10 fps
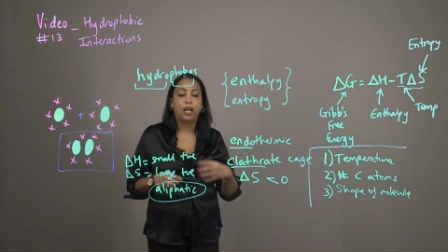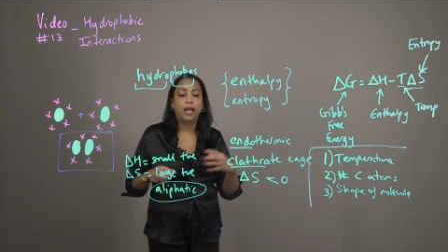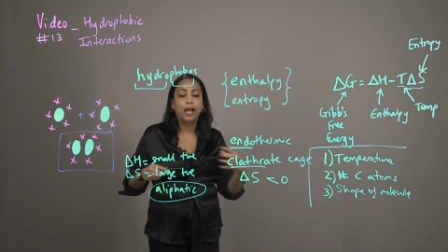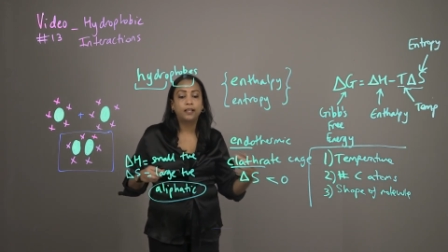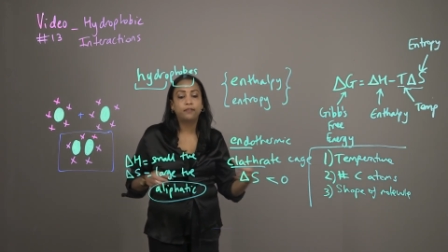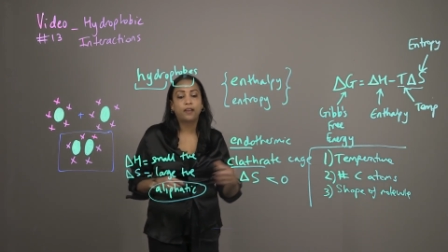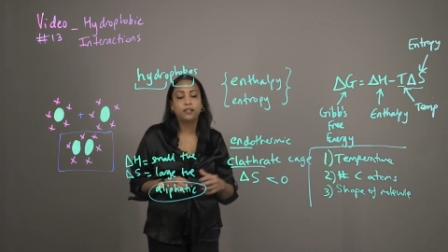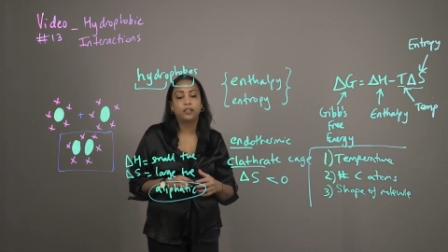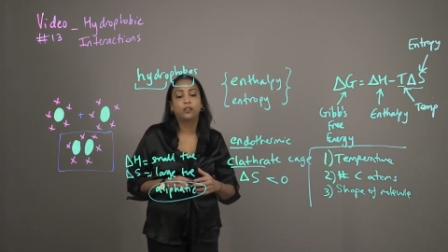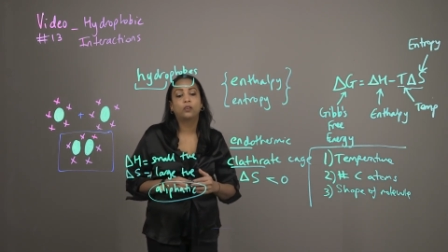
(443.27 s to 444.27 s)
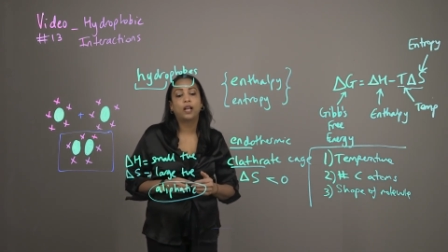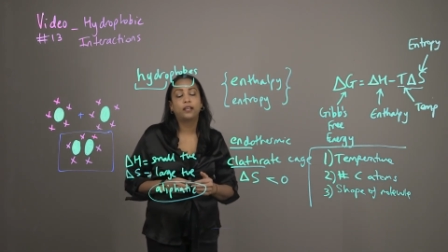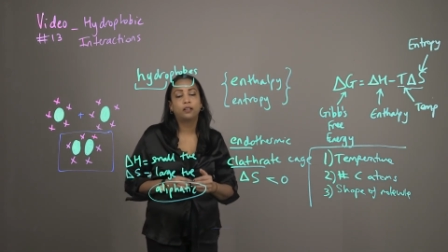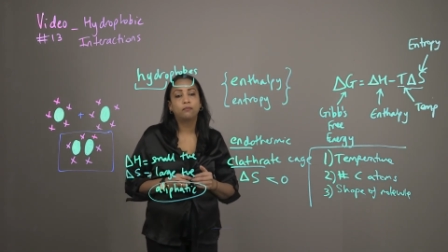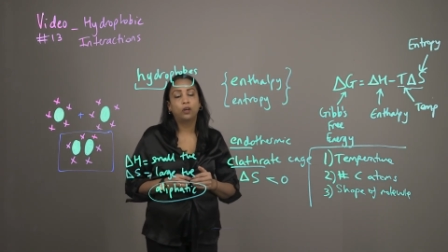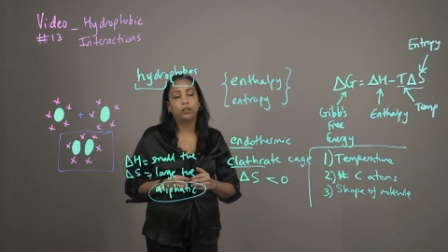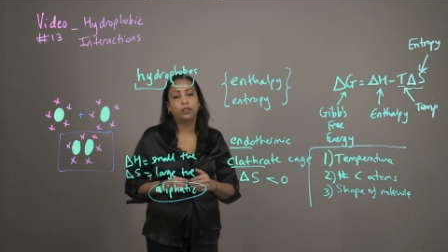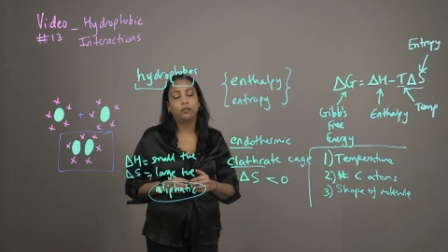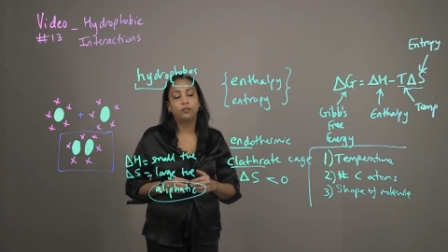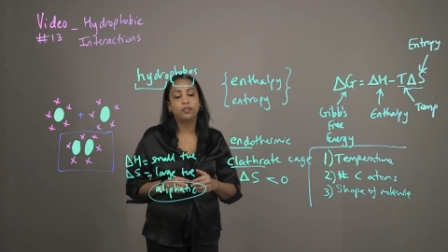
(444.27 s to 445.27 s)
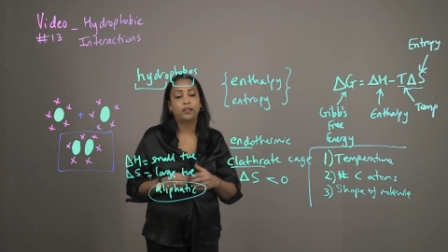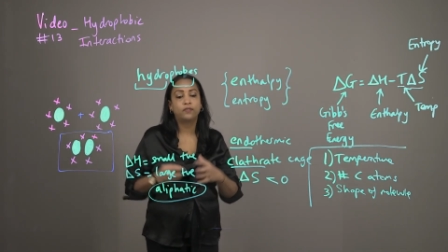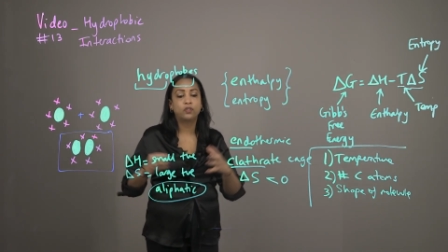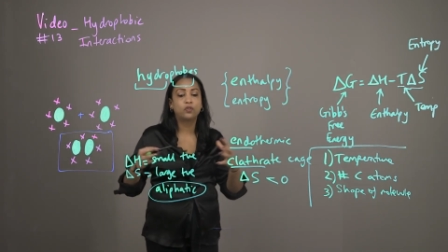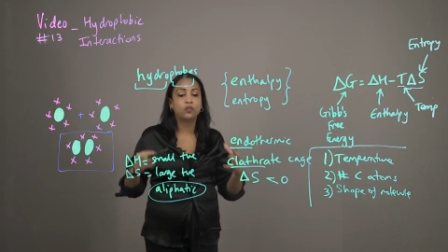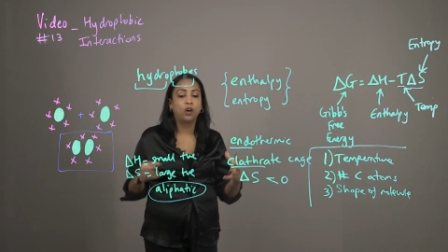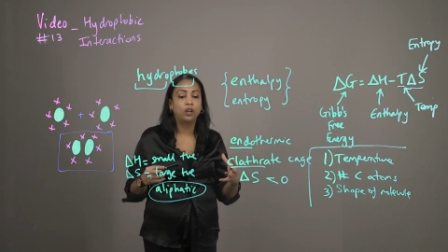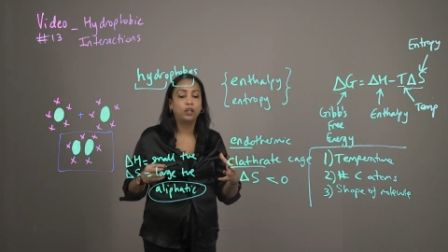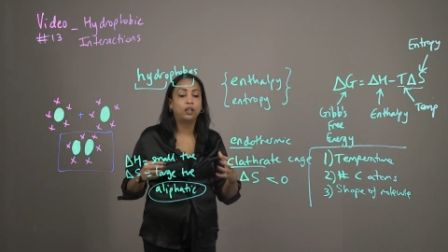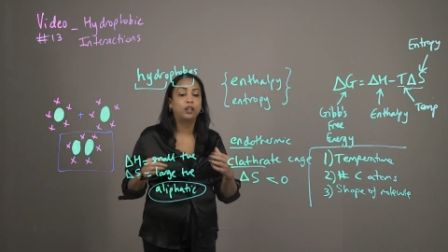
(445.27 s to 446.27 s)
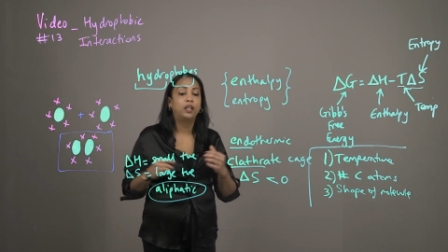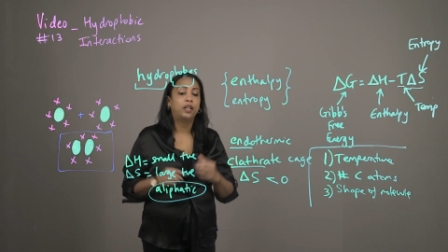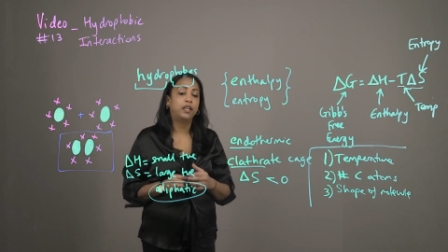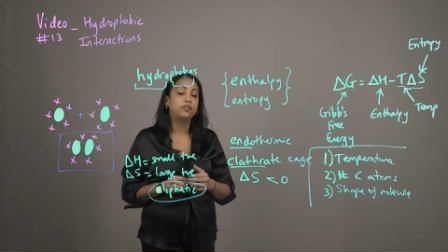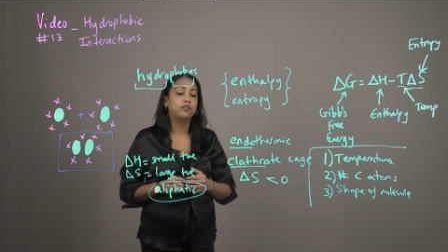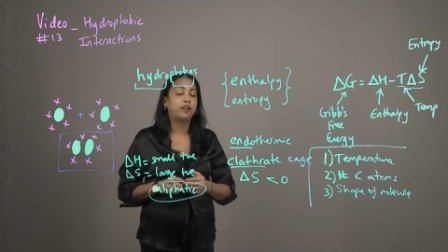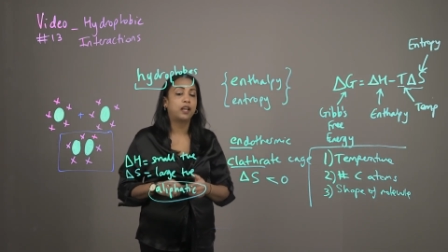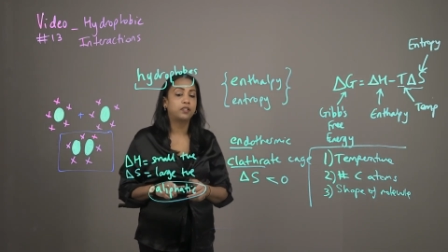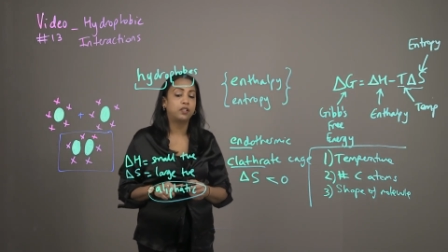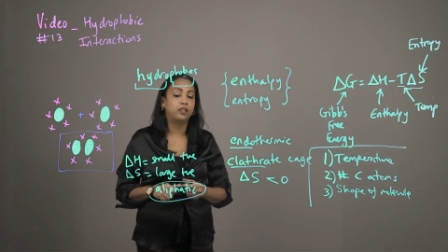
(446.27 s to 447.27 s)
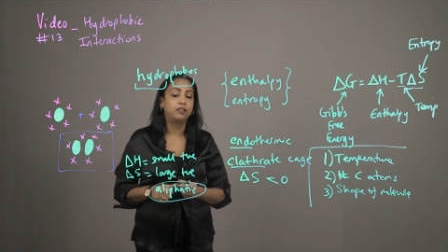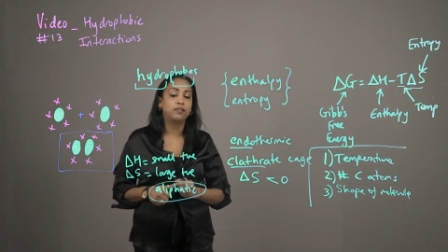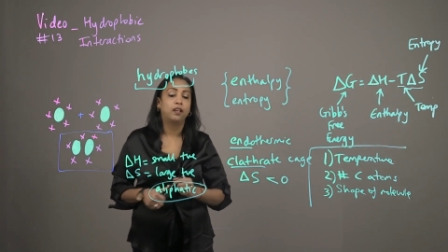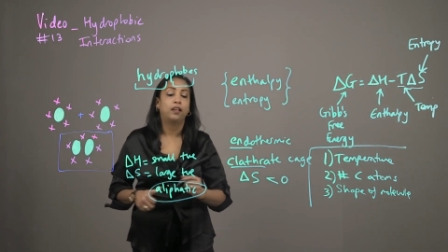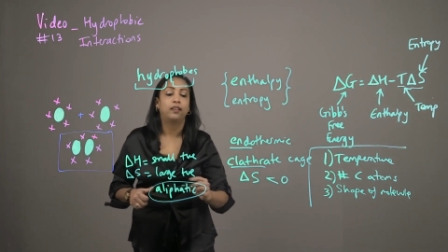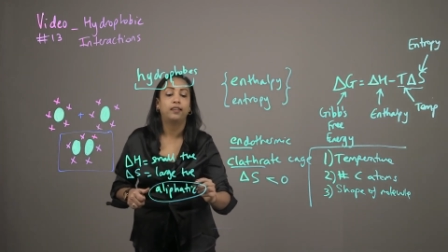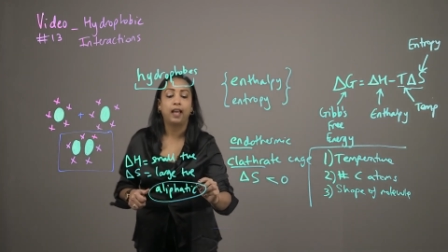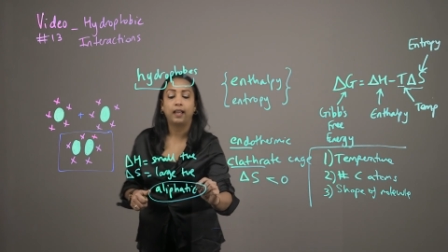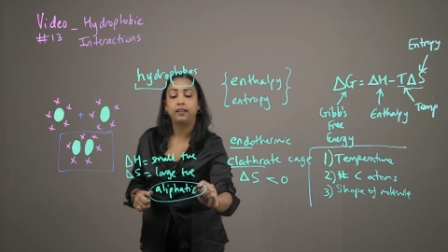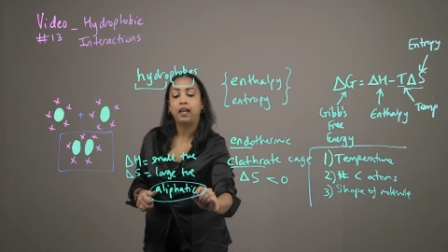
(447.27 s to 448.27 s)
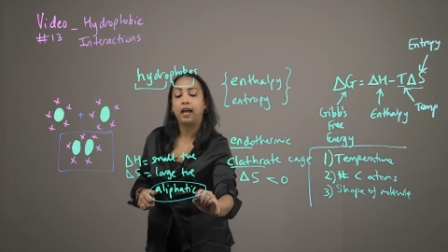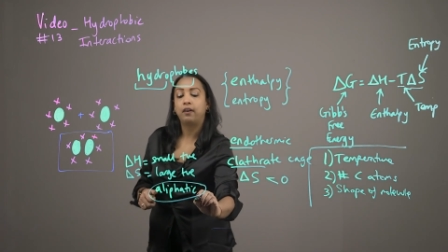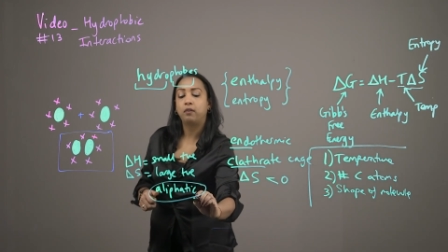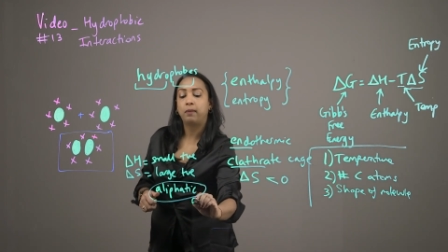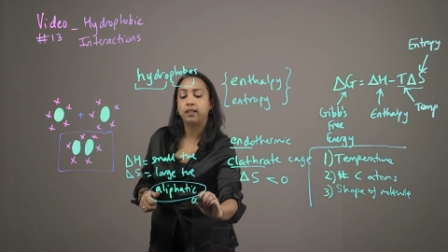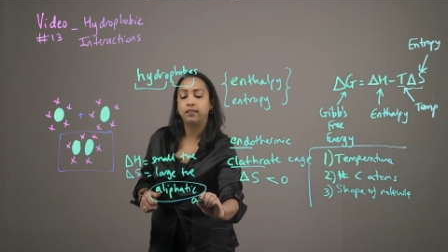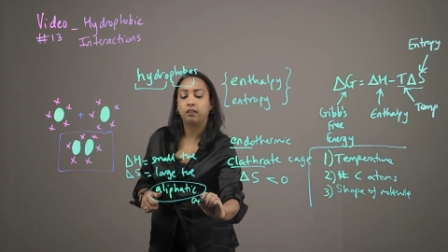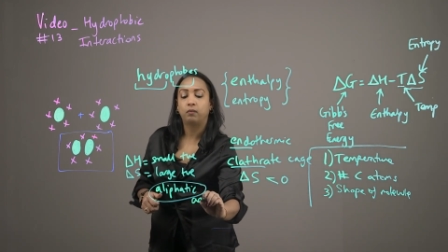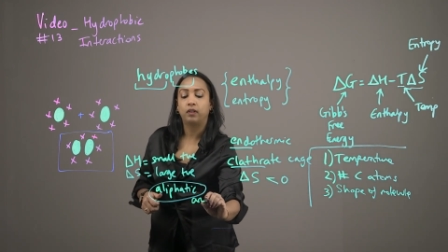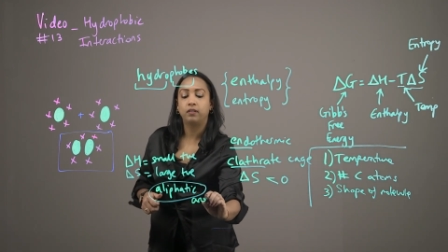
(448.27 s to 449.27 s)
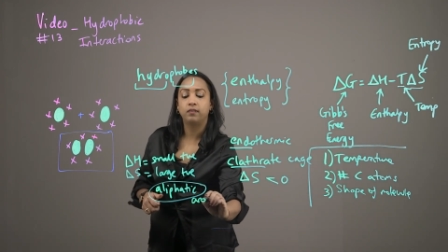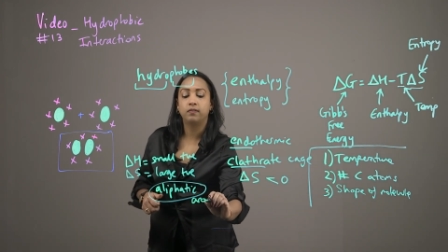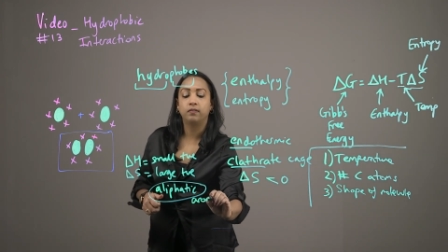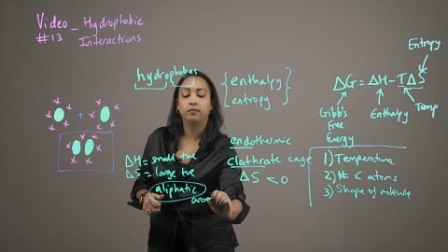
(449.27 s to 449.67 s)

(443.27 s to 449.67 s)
aliphatic organic molecules have stronger interactions than aromatic ones.